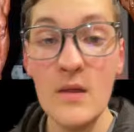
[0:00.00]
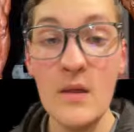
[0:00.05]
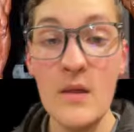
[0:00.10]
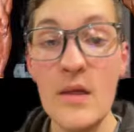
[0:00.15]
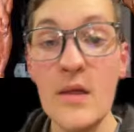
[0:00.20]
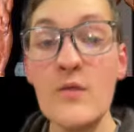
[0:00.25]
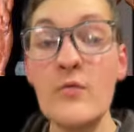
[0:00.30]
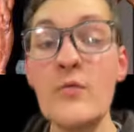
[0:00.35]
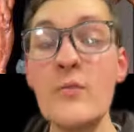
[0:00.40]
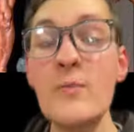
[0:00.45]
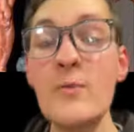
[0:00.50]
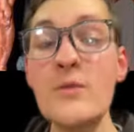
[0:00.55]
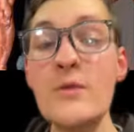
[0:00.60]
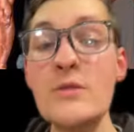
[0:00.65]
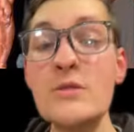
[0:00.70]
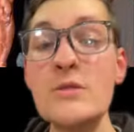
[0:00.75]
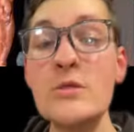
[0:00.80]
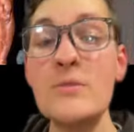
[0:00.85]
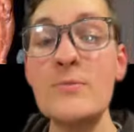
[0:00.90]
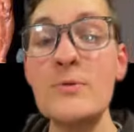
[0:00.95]
If we put this
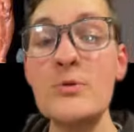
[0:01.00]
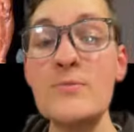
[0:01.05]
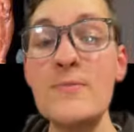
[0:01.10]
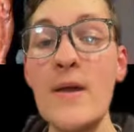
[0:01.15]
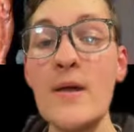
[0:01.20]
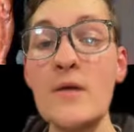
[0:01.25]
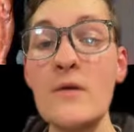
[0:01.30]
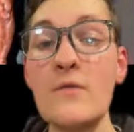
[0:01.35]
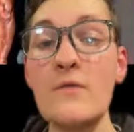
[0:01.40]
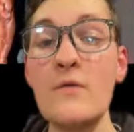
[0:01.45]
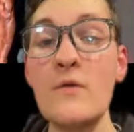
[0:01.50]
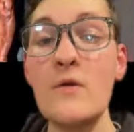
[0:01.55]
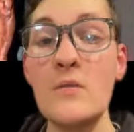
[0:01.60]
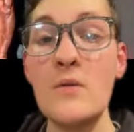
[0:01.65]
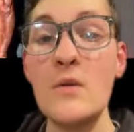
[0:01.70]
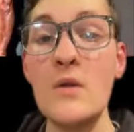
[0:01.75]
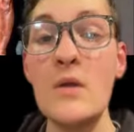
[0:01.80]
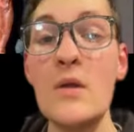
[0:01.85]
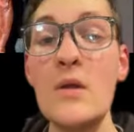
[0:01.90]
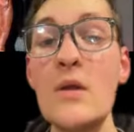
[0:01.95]
into perspective,
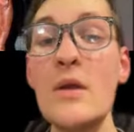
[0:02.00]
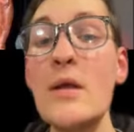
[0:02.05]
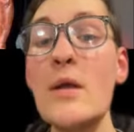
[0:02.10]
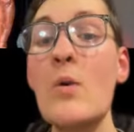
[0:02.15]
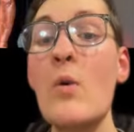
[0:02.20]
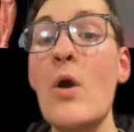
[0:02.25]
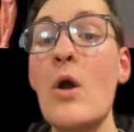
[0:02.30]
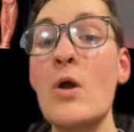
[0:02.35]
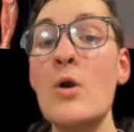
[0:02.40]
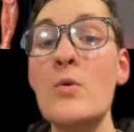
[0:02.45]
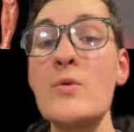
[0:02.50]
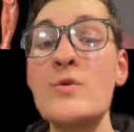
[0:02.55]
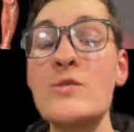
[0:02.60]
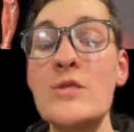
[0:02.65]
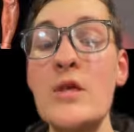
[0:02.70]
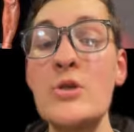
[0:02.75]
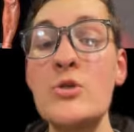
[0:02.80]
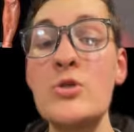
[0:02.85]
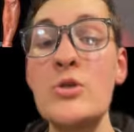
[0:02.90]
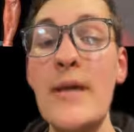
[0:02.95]
Nick Walker was
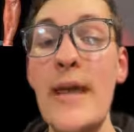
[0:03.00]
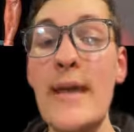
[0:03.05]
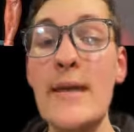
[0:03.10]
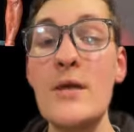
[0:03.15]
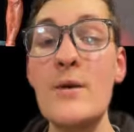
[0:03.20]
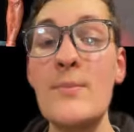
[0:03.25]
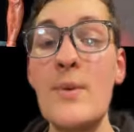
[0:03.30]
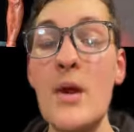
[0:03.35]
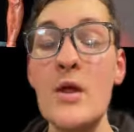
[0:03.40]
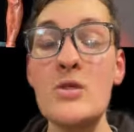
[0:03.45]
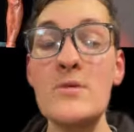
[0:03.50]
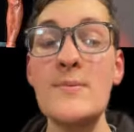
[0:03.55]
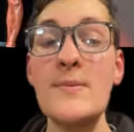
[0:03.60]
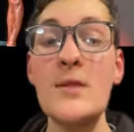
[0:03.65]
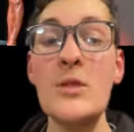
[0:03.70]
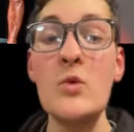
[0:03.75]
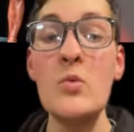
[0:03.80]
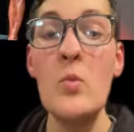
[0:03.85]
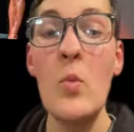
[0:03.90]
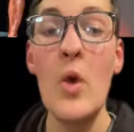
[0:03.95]
said to gain
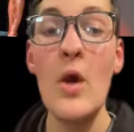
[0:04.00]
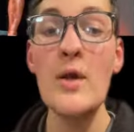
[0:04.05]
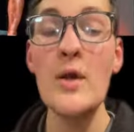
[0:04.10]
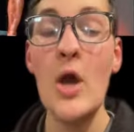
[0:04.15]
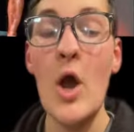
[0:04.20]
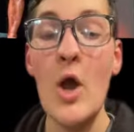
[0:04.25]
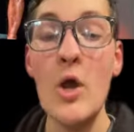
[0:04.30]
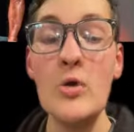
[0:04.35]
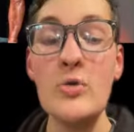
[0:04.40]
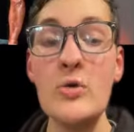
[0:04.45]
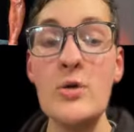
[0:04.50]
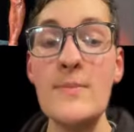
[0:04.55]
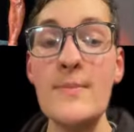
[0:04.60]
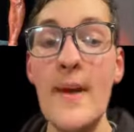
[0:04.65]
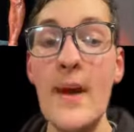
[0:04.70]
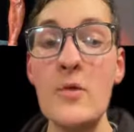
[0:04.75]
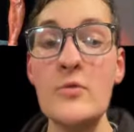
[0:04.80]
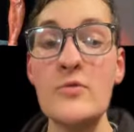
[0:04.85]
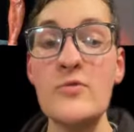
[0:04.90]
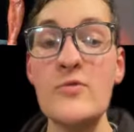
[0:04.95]
approximately 100
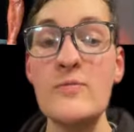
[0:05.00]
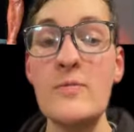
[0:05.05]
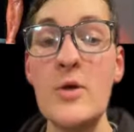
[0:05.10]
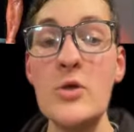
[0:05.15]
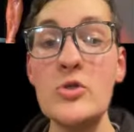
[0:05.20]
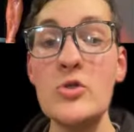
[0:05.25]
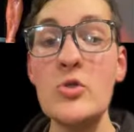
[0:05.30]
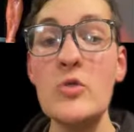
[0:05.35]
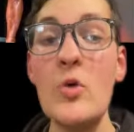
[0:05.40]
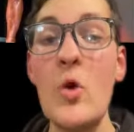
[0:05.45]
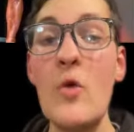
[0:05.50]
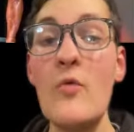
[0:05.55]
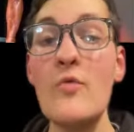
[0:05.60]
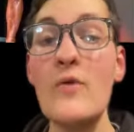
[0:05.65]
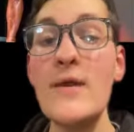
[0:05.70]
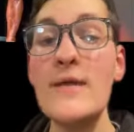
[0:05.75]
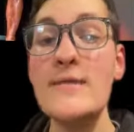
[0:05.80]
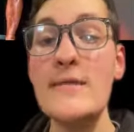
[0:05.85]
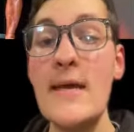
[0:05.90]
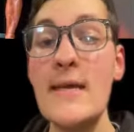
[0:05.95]
pounds of muscle over a
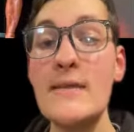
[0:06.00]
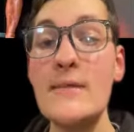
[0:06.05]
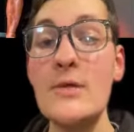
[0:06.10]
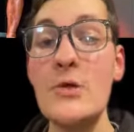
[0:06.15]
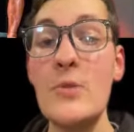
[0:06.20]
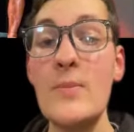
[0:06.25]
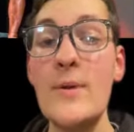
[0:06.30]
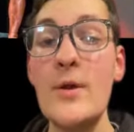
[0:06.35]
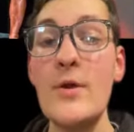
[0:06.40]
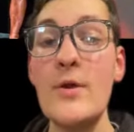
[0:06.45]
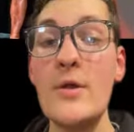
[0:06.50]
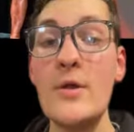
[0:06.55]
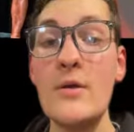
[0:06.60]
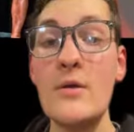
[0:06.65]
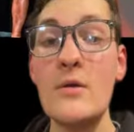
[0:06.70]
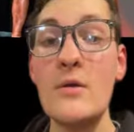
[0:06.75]
10 year period,